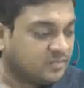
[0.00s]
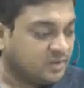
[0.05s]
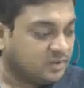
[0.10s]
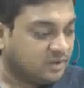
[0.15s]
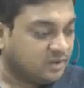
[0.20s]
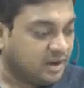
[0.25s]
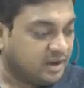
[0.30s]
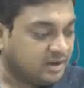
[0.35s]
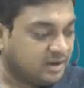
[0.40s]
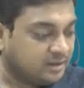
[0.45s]

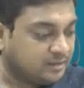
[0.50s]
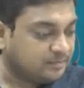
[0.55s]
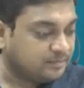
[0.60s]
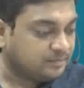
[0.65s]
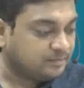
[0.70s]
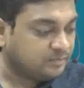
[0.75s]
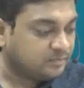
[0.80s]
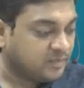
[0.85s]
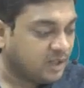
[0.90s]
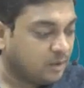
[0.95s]
Right?
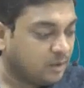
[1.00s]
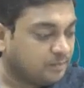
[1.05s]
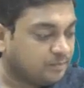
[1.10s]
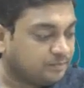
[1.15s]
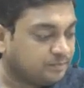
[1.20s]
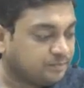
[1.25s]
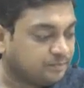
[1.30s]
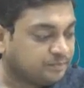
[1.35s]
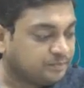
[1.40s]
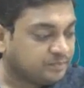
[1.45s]
Now,
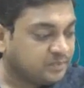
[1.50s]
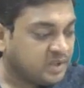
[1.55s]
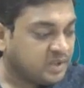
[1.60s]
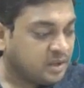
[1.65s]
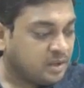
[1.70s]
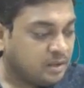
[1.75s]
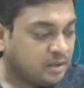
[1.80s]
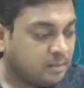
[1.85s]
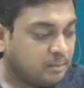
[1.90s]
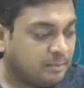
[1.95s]

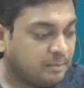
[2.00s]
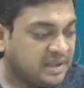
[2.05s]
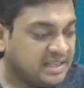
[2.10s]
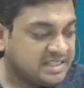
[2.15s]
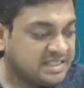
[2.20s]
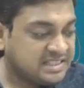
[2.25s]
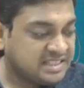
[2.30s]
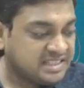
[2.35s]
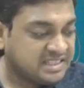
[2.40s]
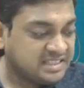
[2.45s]

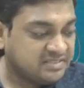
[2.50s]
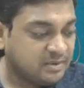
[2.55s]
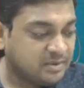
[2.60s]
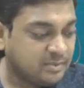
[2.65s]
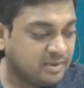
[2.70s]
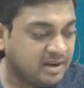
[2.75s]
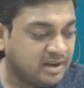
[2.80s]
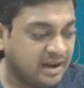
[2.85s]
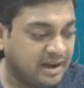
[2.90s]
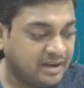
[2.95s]
bills
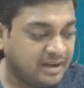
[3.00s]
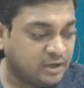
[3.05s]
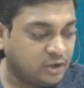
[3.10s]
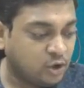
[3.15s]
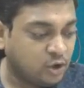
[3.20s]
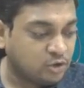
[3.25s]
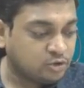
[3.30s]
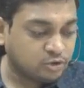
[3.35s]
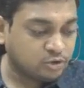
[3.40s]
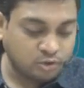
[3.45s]
receivable
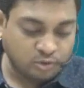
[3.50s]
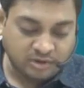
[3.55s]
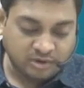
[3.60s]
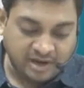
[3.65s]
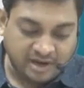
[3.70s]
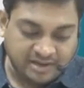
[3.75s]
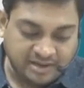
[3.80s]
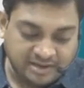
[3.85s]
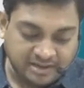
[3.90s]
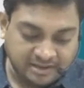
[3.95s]
endorsed to
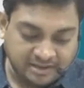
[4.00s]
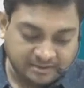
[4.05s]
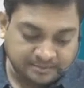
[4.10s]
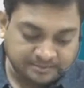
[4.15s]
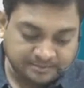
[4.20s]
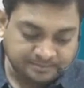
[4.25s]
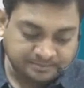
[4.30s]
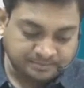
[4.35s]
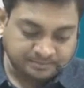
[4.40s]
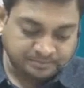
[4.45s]
creditor.
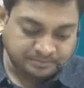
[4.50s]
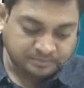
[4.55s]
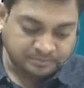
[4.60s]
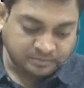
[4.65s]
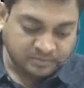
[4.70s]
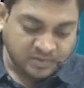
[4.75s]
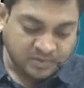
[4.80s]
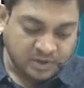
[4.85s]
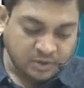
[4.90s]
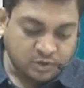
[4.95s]

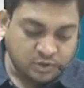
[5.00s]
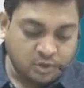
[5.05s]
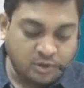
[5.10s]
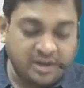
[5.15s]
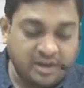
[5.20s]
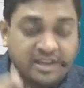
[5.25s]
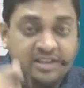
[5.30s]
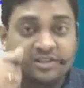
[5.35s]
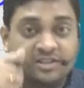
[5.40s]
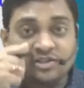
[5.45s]
So
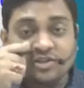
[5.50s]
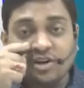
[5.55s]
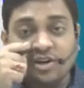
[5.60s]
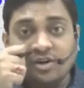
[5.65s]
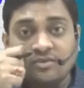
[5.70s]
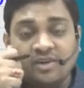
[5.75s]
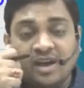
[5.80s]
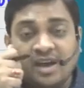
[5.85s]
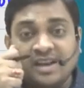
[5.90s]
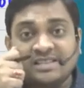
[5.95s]
instead
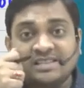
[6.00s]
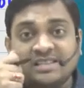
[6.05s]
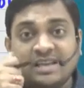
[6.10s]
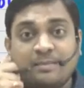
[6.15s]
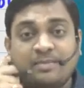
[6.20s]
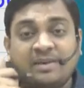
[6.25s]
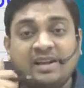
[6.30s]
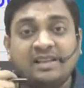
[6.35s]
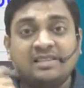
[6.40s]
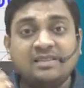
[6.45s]
of
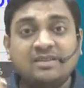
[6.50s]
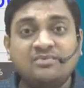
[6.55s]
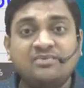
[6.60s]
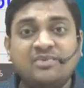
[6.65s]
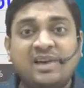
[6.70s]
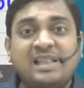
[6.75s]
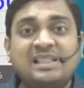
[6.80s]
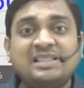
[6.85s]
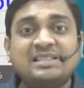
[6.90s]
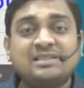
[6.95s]
accepting the
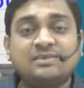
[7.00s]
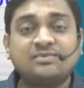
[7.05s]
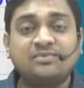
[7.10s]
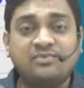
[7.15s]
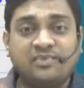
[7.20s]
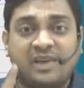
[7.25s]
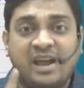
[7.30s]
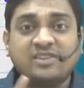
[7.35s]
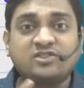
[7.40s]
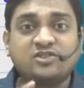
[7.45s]
false
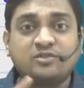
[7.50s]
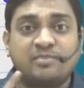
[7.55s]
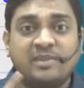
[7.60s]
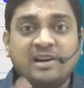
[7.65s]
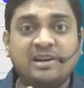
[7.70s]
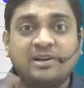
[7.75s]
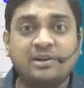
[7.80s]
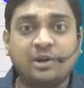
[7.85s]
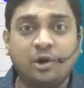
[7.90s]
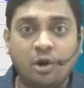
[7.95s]
fresh
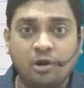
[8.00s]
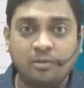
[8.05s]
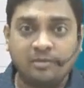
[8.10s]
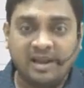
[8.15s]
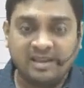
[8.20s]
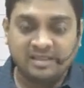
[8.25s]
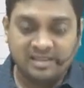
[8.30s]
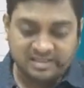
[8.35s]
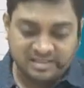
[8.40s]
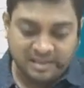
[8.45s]
bill drawn
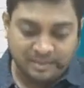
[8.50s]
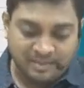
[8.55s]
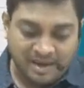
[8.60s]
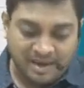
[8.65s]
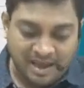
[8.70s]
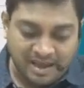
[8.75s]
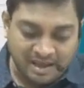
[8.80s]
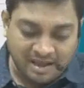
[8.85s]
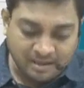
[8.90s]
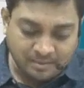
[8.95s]
by the
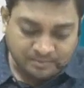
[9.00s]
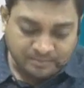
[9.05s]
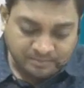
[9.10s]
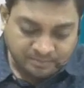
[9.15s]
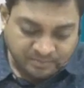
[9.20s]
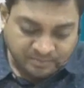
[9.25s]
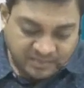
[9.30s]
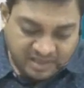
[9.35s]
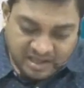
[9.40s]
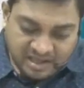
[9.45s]
supplier,
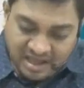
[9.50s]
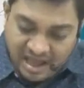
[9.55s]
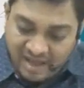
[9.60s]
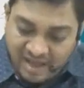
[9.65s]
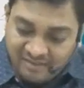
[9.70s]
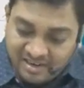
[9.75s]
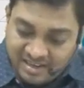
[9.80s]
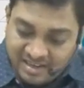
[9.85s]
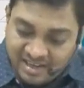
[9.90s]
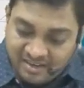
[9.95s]
I
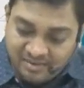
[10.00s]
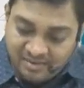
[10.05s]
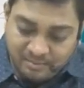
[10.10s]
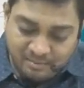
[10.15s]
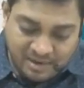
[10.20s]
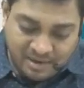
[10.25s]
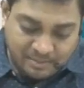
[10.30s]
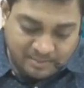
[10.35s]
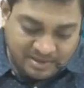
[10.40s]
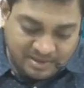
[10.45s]
will give him
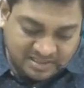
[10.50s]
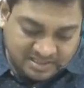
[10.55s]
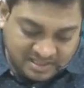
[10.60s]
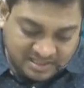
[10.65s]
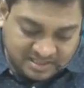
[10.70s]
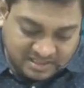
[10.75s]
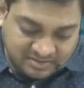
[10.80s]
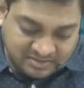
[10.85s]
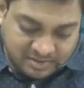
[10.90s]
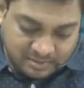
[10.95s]
my bills
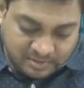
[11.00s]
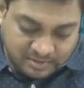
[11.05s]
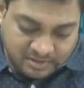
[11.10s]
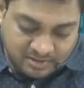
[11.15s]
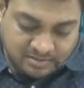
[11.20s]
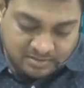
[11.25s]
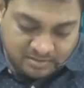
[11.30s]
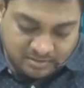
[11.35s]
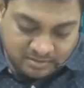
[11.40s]
receivable.